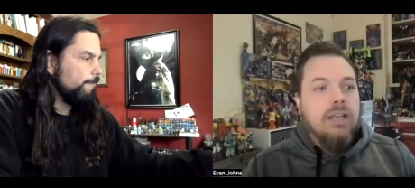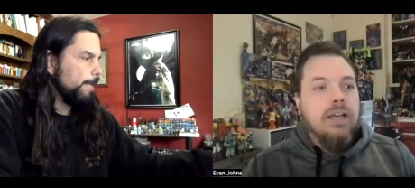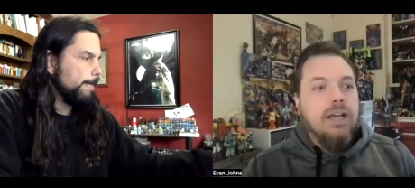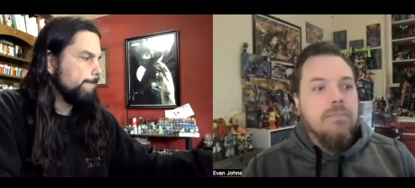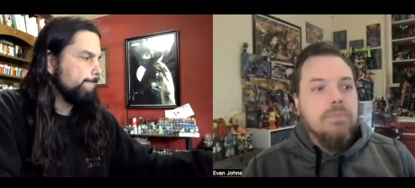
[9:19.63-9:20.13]

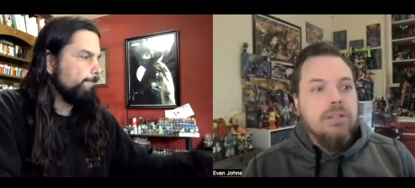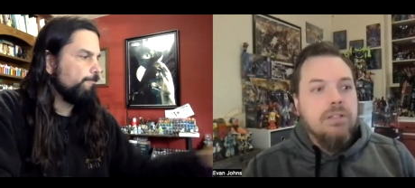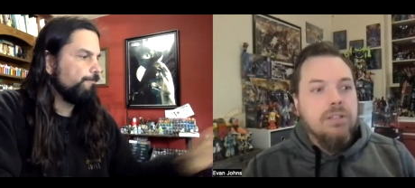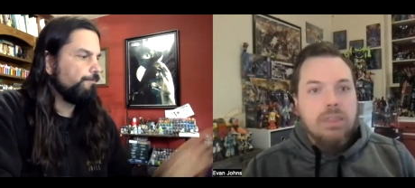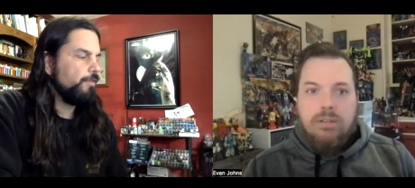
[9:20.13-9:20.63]
Speaker 1: Um, and
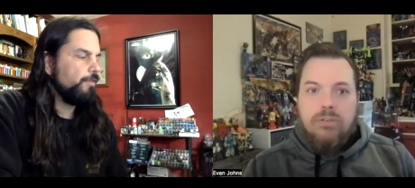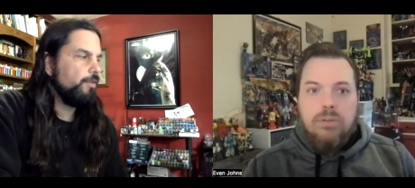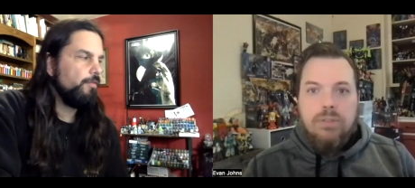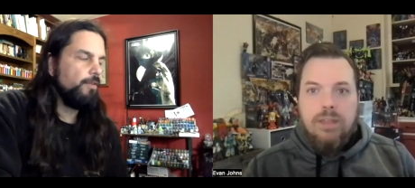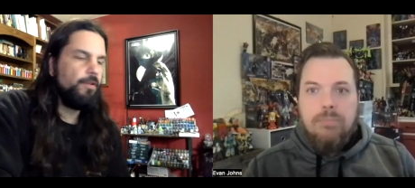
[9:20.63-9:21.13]
he's in the throne
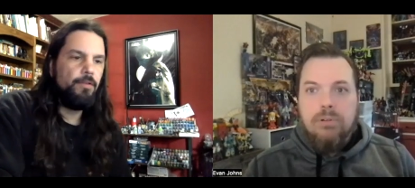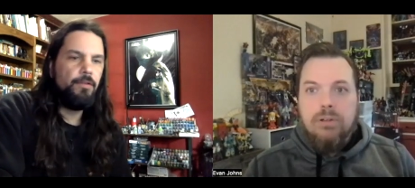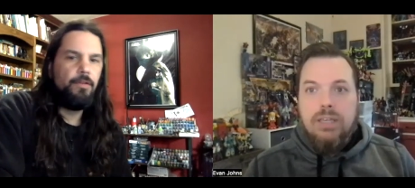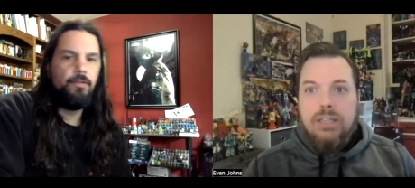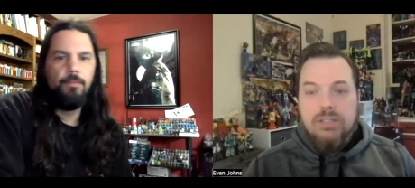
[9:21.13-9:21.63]
of the
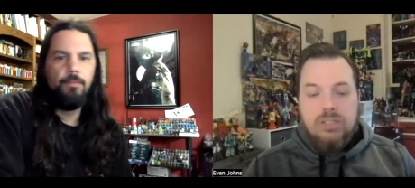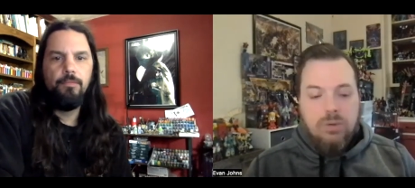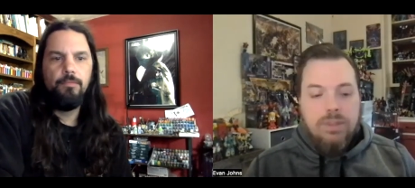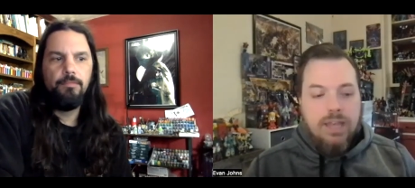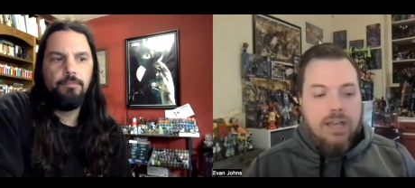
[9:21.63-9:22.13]
emperor. He's
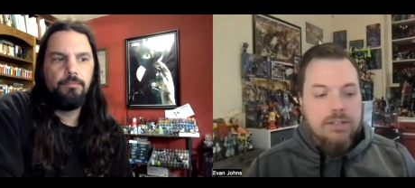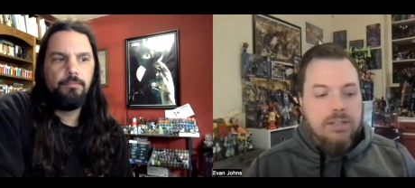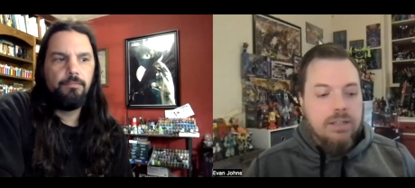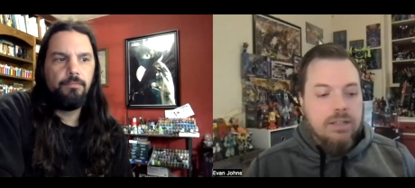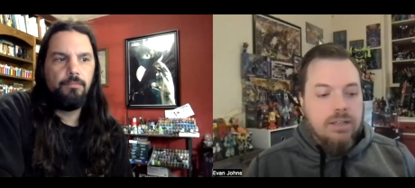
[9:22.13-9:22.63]
doing that
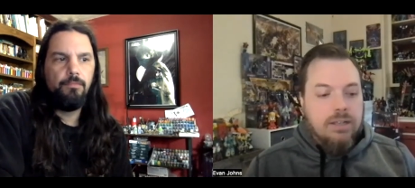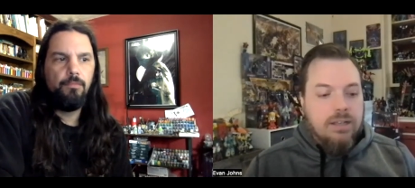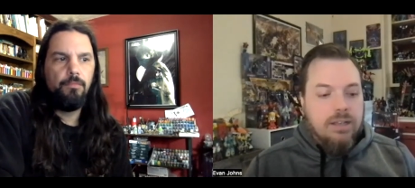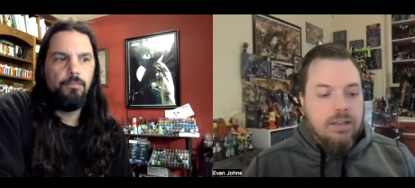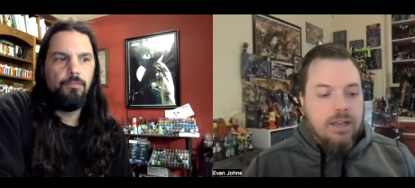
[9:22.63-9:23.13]

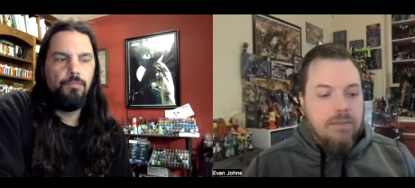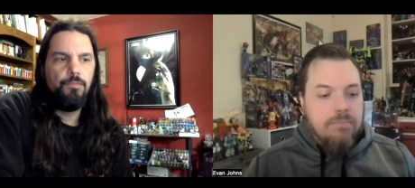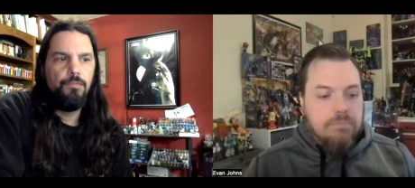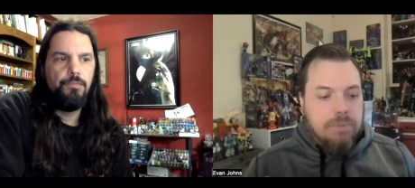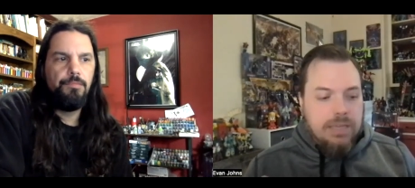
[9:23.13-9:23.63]

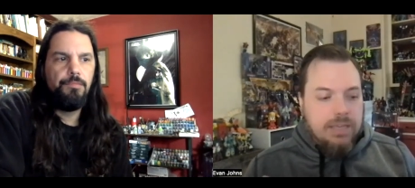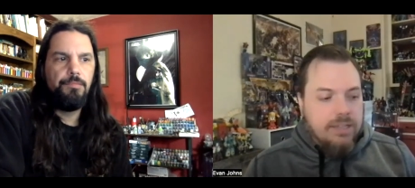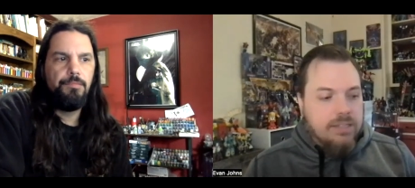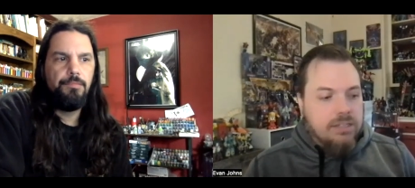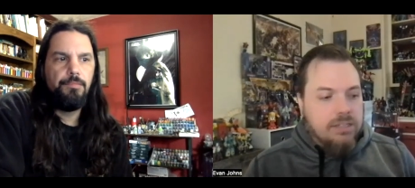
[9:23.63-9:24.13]
um,
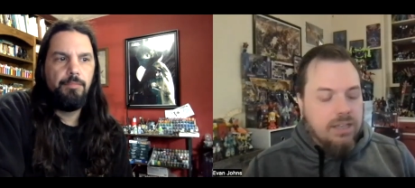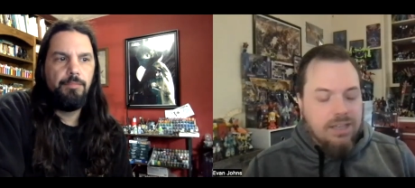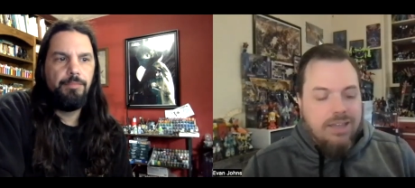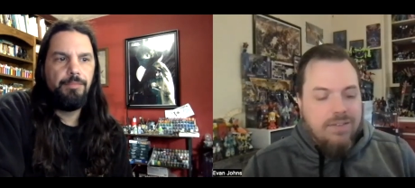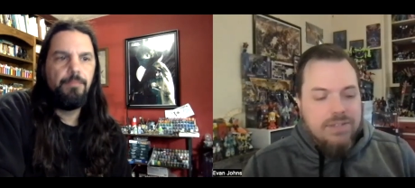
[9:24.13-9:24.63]
because
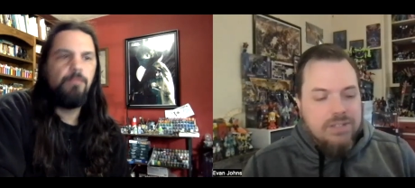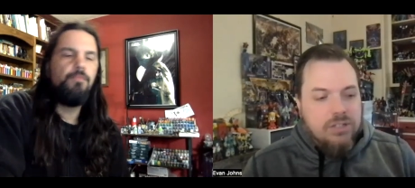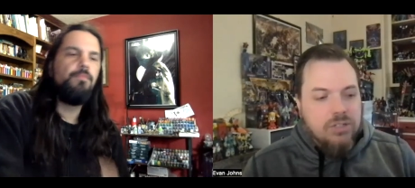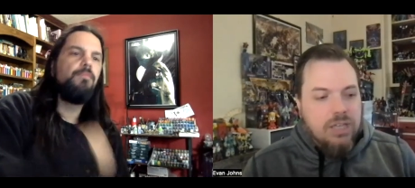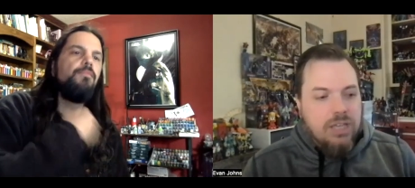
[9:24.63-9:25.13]
eh,
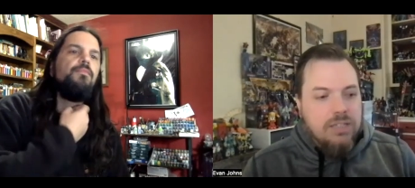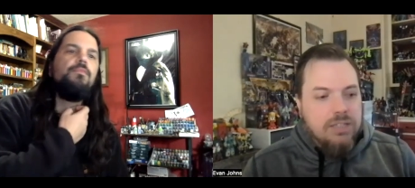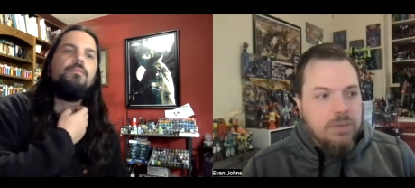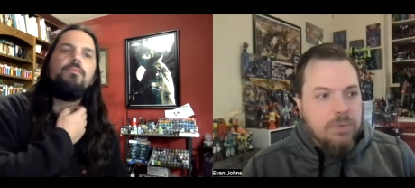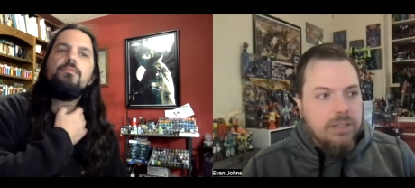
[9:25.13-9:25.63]
essentially
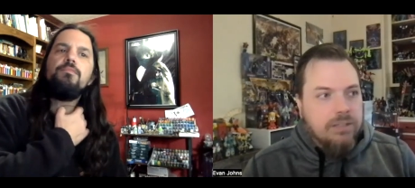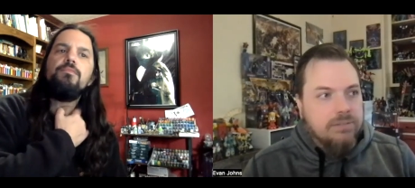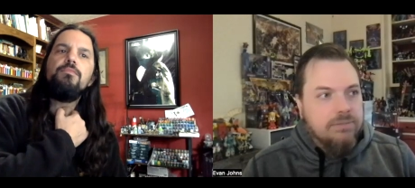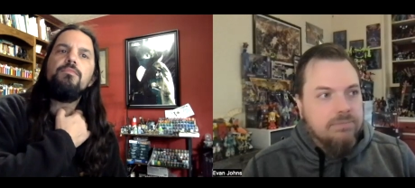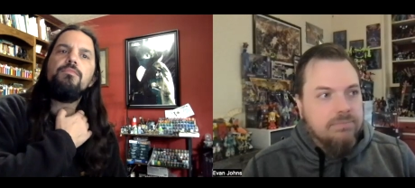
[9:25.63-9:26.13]
he's like,
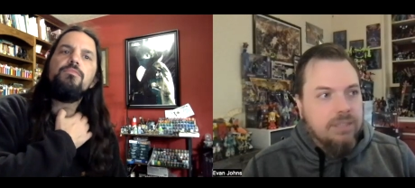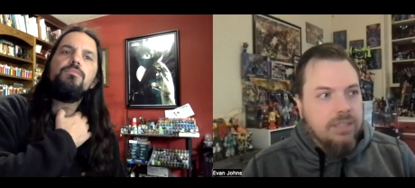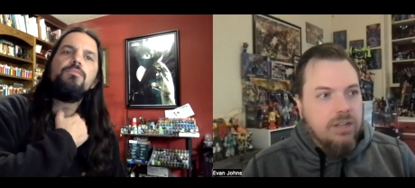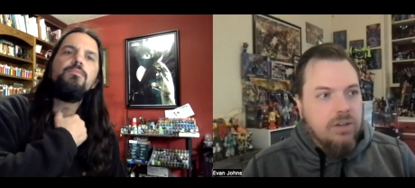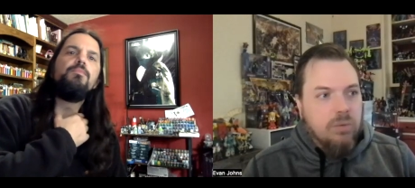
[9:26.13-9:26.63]
well,
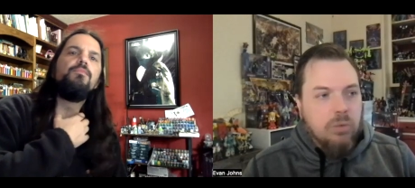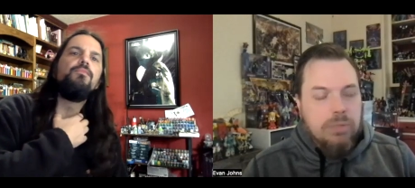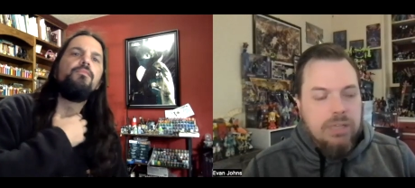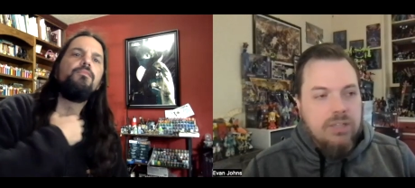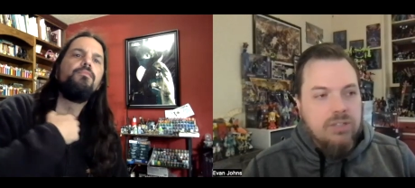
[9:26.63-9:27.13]
you know, it would
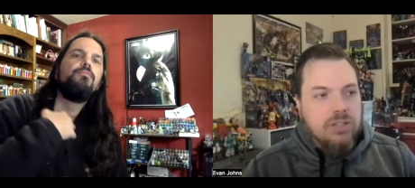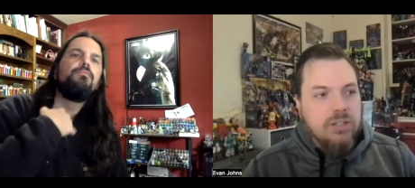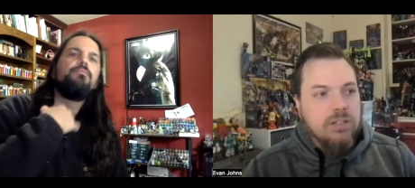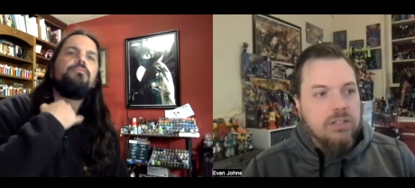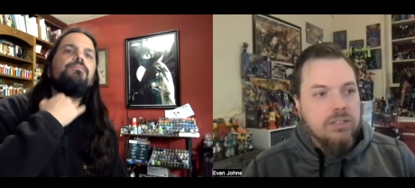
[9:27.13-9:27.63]
be
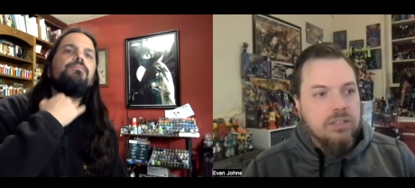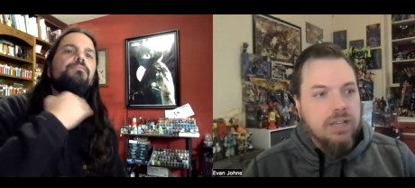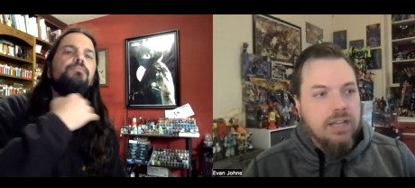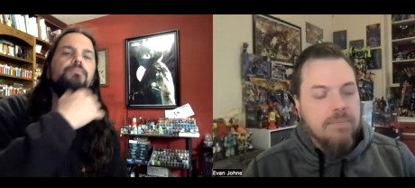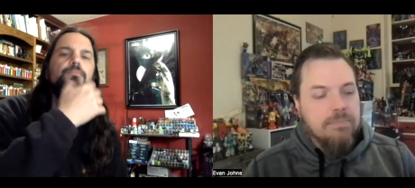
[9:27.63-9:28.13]
easier.
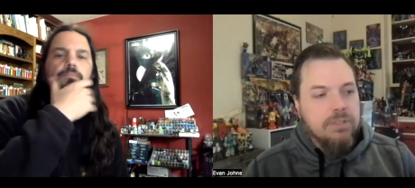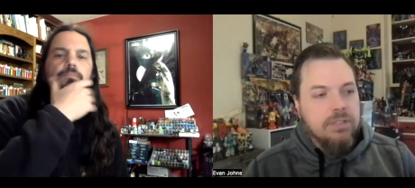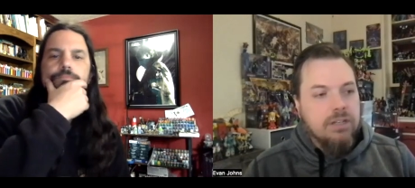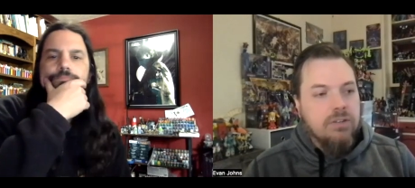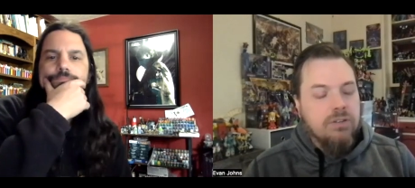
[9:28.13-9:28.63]
Um,
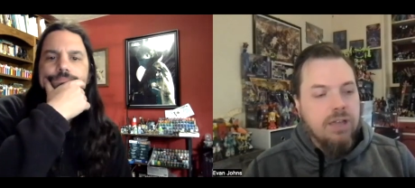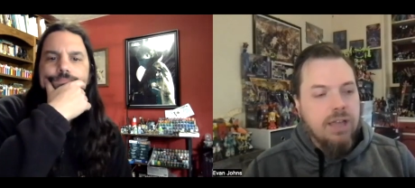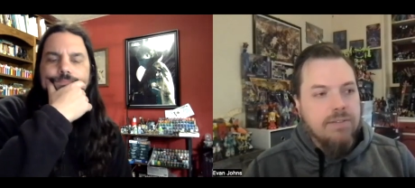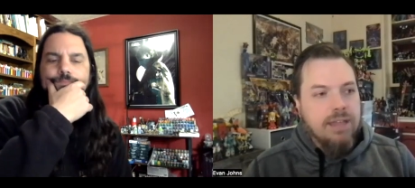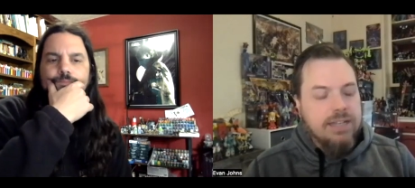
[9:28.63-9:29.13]
you know, you
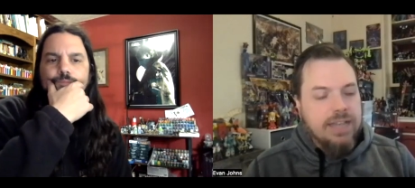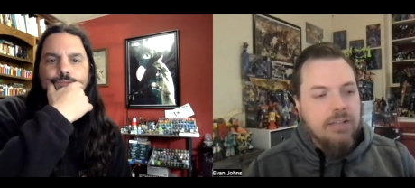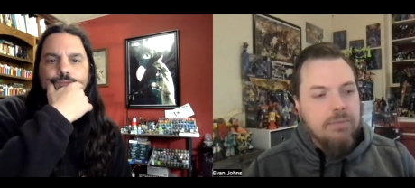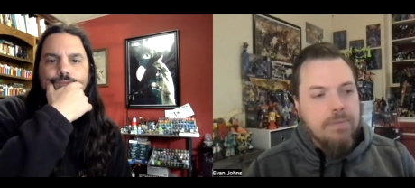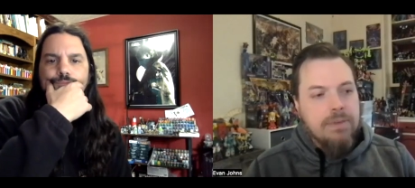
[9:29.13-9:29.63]
have that
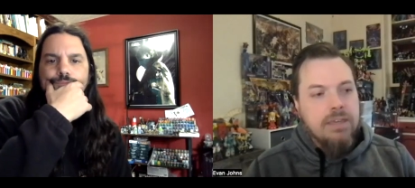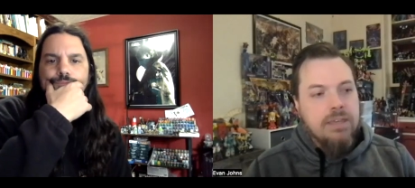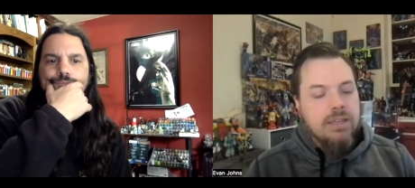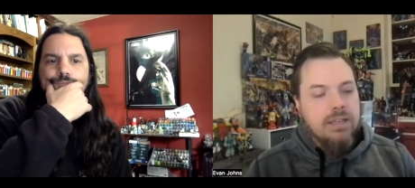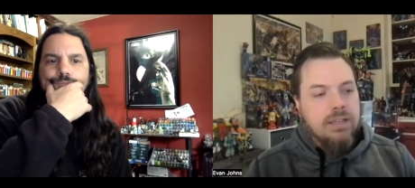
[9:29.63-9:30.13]
doubt.
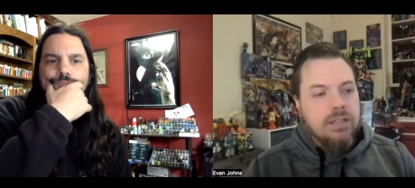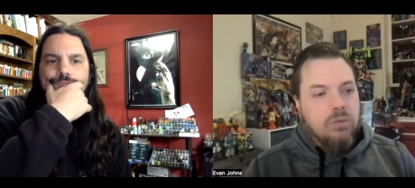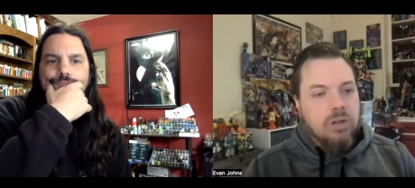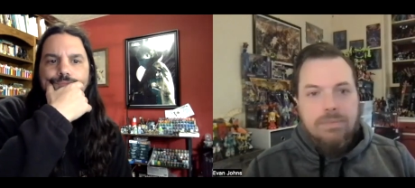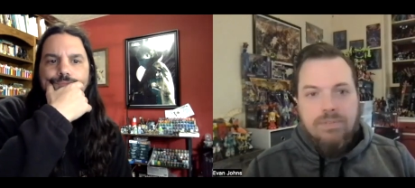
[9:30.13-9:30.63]
Maybe
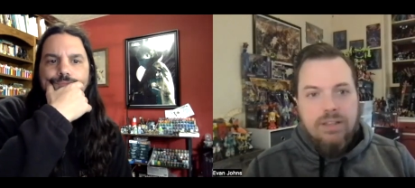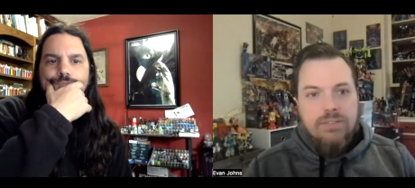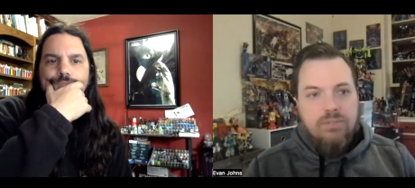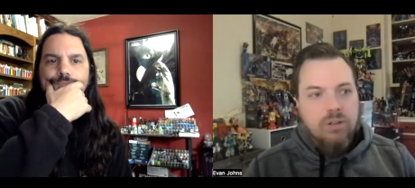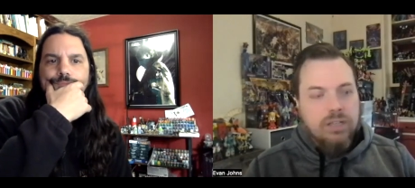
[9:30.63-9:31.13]
what I've been fighting for